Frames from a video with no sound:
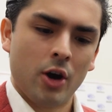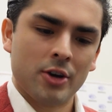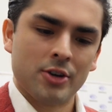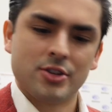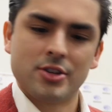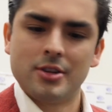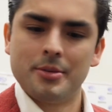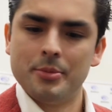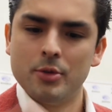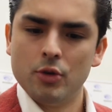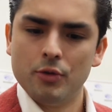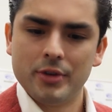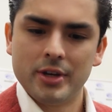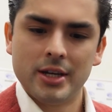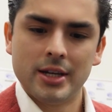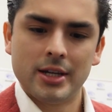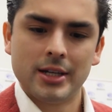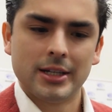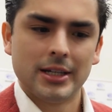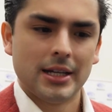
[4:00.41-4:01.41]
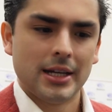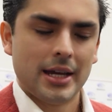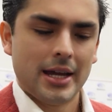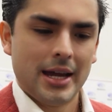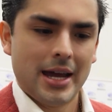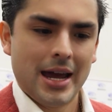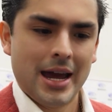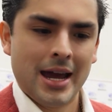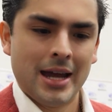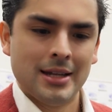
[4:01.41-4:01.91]
honor to the movie
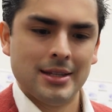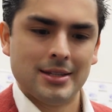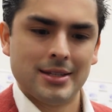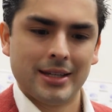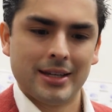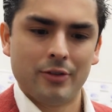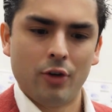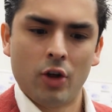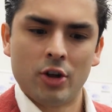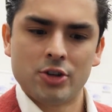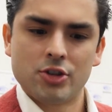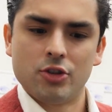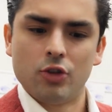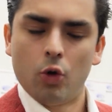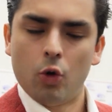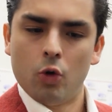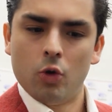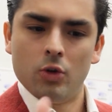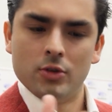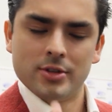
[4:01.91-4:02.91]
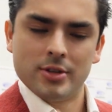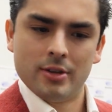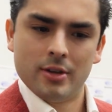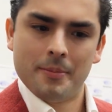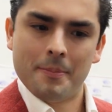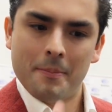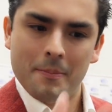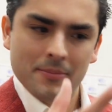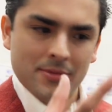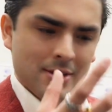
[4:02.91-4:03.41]
and to give honor to the whole to
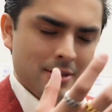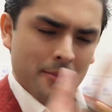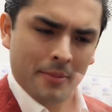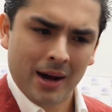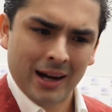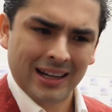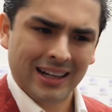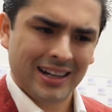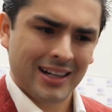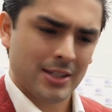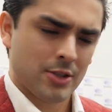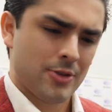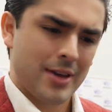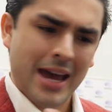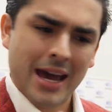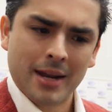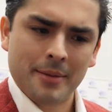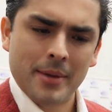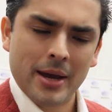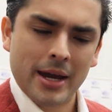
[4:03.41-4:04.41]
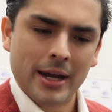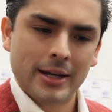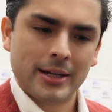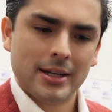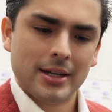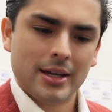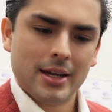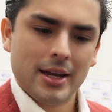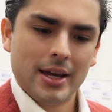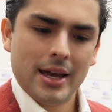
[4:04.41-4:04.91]
the to the manga to the anime.
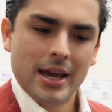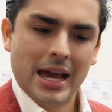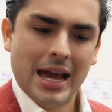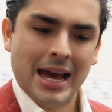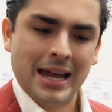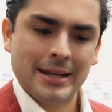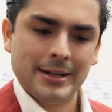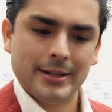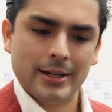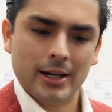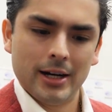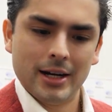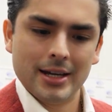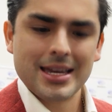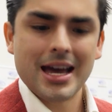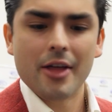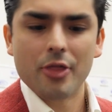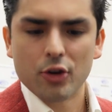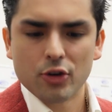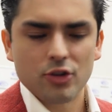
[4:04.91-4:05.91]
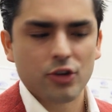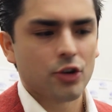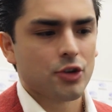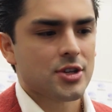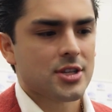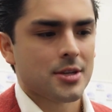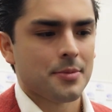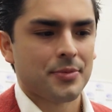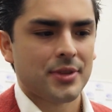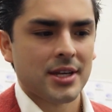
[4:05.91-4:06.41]
And uh, yeah, there,
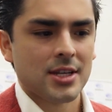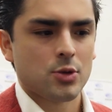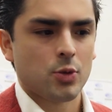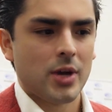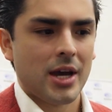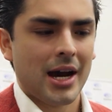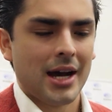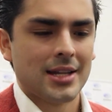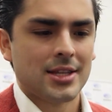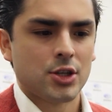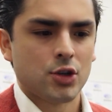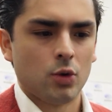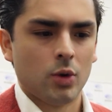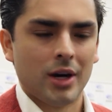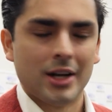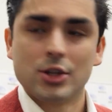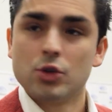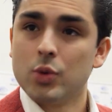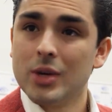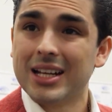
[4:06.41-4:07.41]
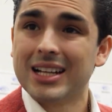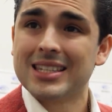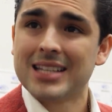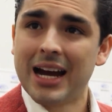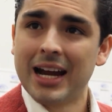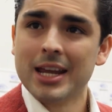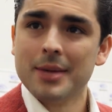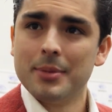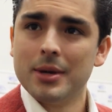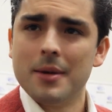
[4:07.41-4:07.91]
there's some things we had to uh, tweak a
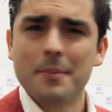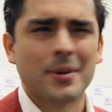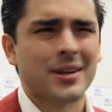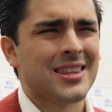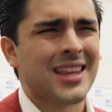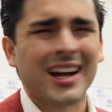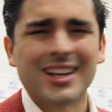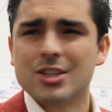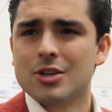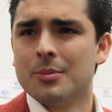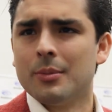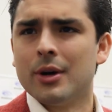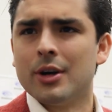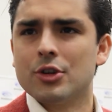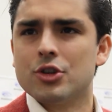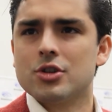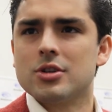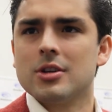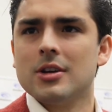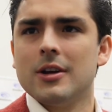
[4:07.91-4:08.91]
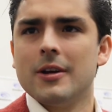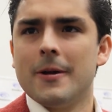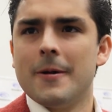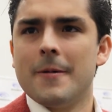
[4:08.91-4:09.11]
tiny bit, but not too much,